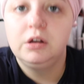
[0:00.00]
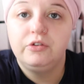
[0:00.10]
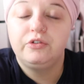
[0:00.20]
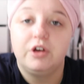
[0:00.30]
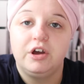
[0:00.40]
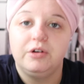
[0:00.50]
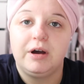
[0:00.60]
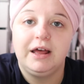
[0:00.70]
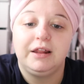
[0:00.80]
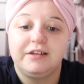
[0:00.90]
So
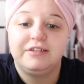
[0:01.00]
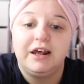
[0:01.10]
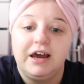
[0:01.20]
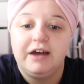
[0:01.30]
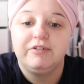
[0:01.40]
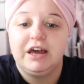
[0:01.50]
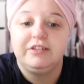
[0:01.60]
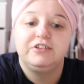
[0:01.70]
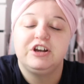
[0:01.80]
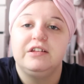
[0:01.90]
like I said, I haven't had
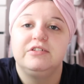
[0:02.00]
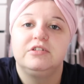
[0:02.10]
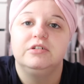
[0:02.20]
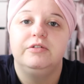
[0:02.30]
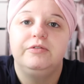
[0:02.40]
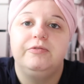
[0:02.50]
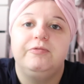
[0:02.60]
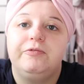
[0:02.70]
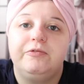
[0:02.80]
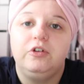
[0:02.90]
the chance to
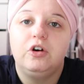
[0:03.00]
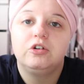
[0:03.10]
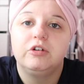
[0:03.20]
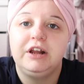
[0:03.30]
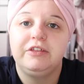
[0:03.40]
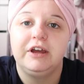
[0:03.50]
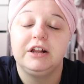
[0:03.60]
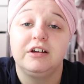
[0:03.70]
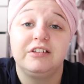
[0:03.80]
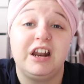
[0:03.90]
vlog or anything.
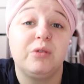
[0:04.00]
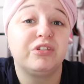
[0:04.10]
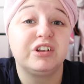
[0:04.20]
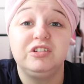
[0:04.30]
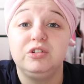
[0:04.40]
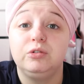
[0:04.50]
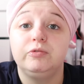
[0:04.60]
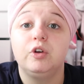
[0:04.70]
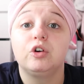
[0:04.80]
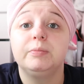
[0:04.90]
Like I said, I was gonna do
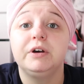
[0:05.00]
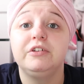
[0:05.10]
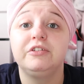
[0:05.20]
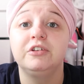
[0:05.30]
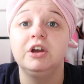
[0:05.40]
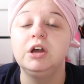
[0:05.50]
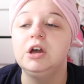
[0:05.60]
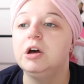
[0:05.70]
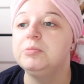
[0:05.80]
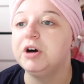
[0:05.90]
Vlogmas,
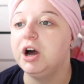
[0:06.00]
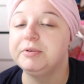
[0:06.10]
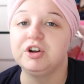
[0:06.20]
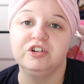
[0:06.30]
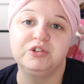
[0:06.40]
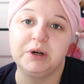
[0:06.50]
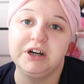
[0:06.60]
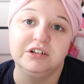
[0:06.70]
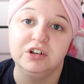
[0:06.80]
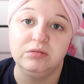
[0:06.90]
but I put it on
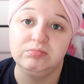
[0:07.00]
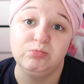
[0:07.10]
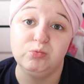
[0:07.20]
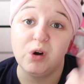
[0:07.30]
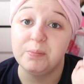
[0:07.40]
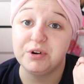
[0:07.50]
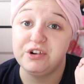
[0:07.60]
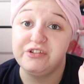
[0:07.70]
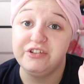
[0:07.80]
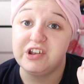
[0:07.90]
Twitter and one
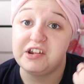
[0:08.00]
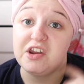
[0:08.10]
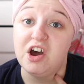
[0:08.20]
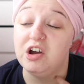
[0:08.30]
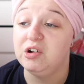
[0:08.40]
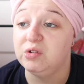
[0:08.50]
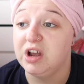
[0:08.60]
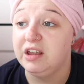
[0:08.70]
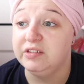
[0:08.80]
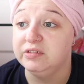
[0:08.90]
person said no
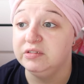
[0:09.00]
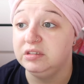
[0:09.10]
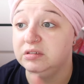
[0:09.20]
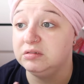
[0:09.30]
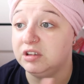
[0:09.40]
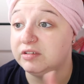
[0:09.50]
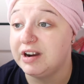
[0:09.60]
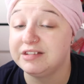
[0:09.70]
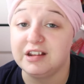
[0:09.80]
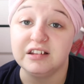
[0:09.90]
and the
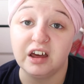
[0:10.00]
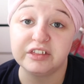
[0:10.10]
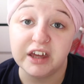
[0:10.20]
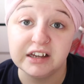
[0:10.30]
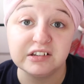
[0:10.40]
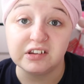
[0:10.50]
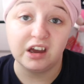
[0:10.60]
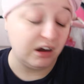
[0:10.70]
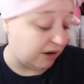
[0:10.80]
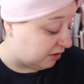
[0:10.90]
rest said nothing.
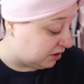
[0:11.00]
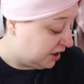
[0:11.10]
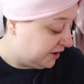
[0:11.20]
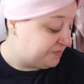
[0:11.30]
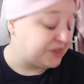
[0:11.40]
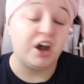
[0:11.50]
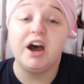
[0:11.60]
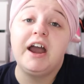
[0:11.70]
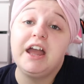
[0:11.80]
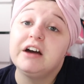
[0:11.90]
So
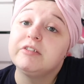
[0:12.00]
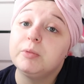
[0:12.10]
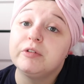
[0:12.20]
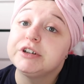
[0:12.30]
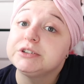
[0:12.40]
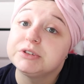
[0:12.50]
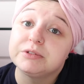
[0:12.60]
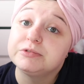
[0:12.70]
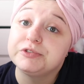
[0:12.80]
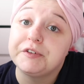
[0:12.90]
I haven't bothered with
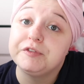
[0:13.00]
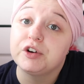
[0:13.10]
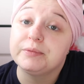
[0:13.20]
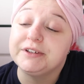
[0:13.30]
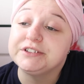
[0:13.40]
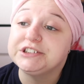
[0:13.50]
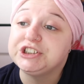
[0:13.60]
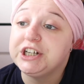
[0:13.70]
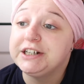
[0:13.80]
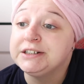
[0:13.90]
Vlogmas
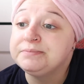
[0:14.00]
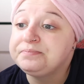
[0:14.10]
this year.